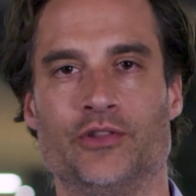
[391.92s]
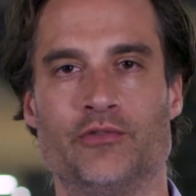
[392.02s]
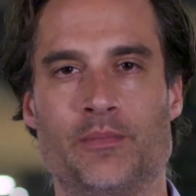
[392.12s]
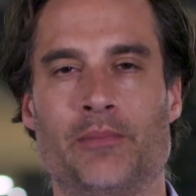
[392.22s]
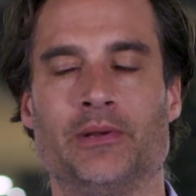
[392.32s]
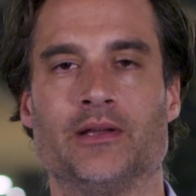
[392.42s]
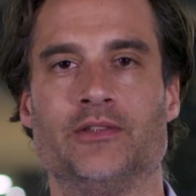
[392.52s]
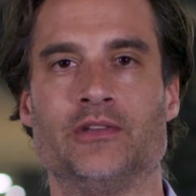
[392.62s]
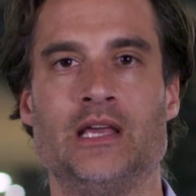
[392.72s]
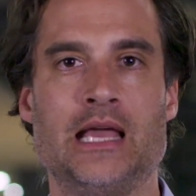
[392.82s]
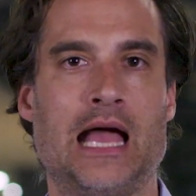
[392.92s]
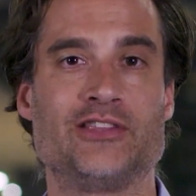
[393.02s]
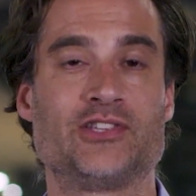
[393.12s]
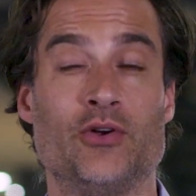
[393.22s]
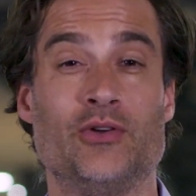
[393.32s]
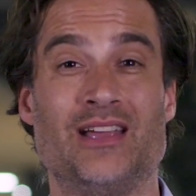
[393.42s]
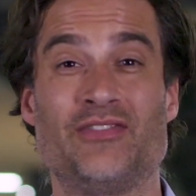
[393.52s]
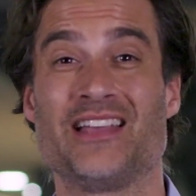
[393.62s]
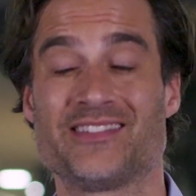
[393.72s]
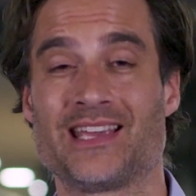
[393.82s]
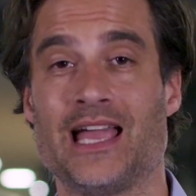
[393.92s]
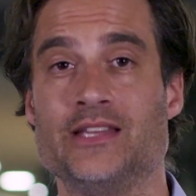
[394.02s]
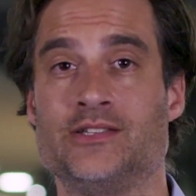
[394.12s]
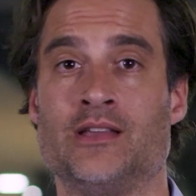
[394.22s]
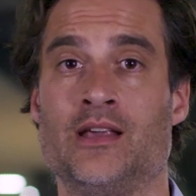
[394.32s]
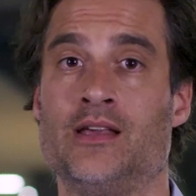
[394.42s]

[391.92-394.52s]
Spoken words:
than Republicans. And so if that's the case,